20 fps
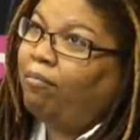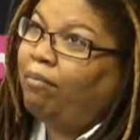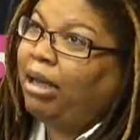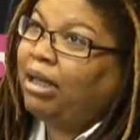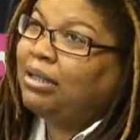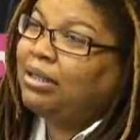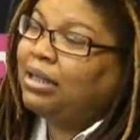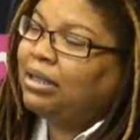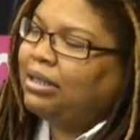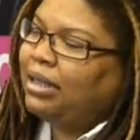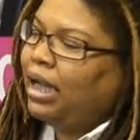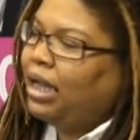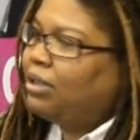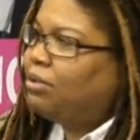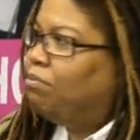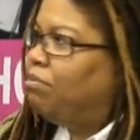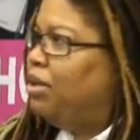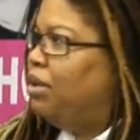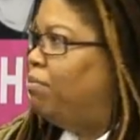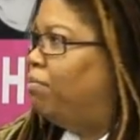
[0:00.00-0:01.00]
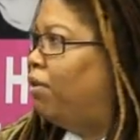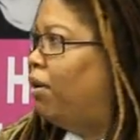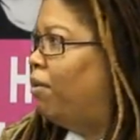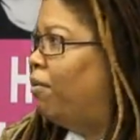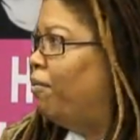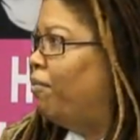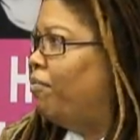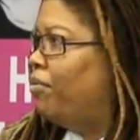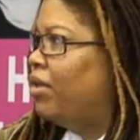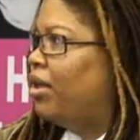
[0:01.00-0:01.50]
about 6,000 people
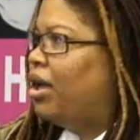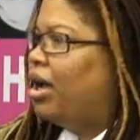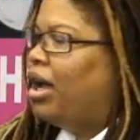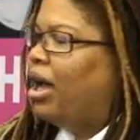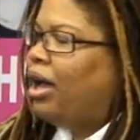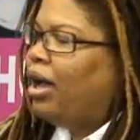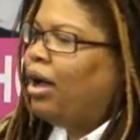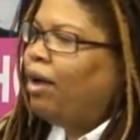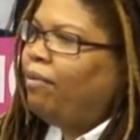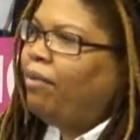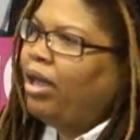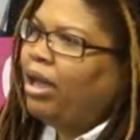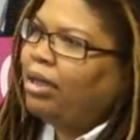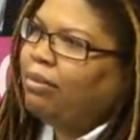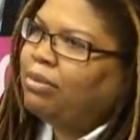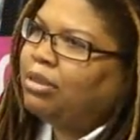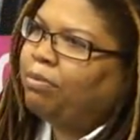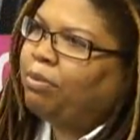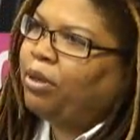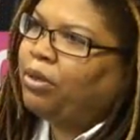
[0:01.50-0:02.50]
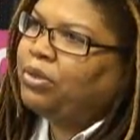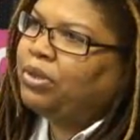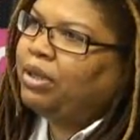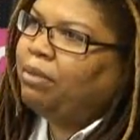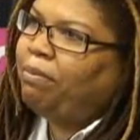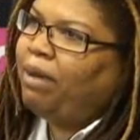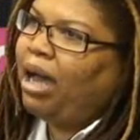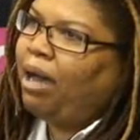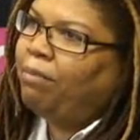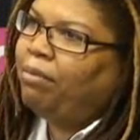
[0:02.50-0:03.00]
that
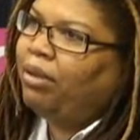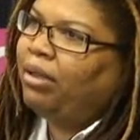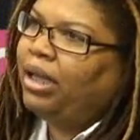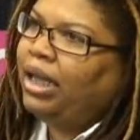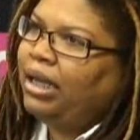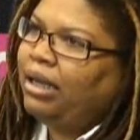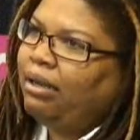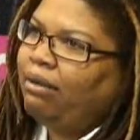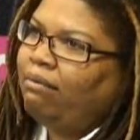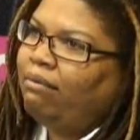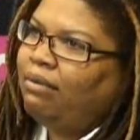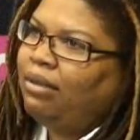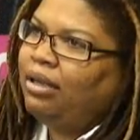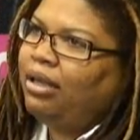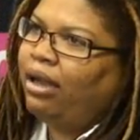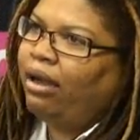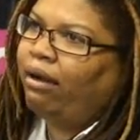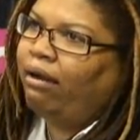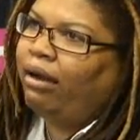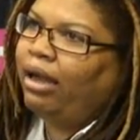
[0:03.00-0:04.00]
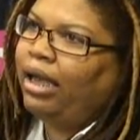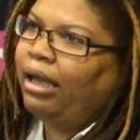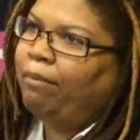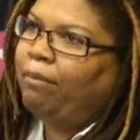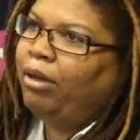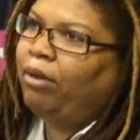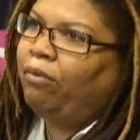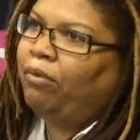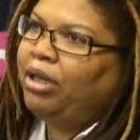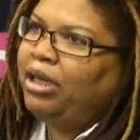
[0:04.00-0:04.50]
supposedly populated the area,
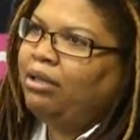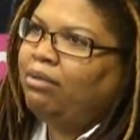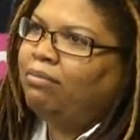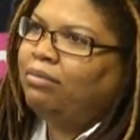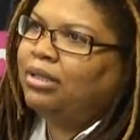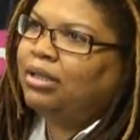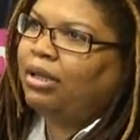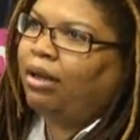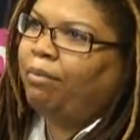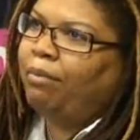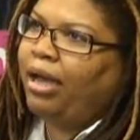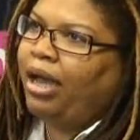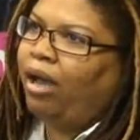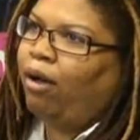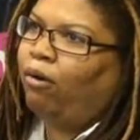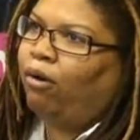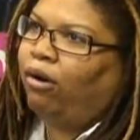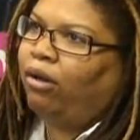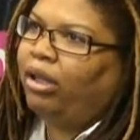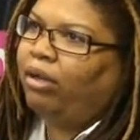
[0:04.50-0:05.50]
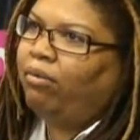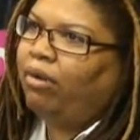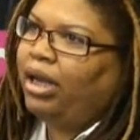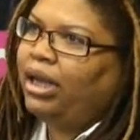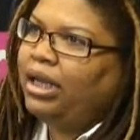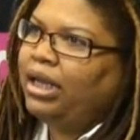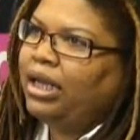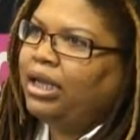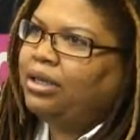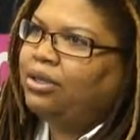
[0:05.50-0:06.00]
but we somehow were only
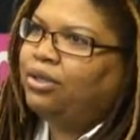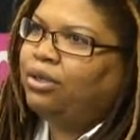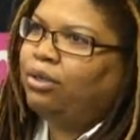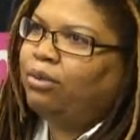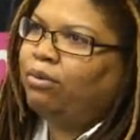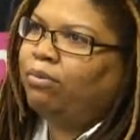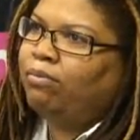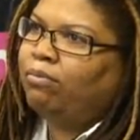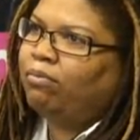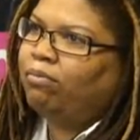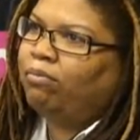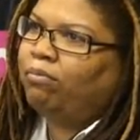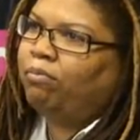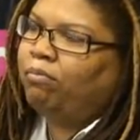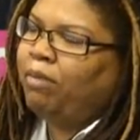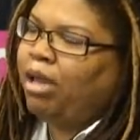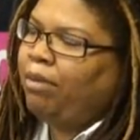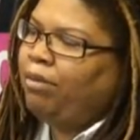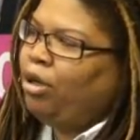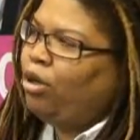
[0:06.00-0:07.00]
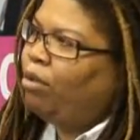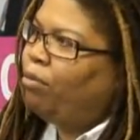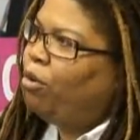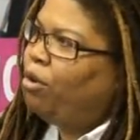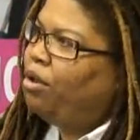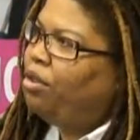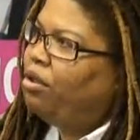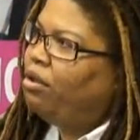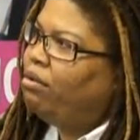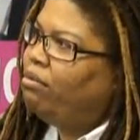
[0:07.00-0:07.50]
running into maybe no
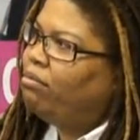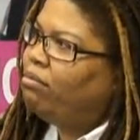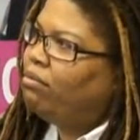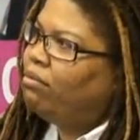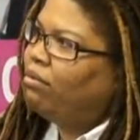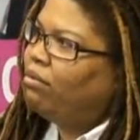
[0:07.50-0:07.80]
more than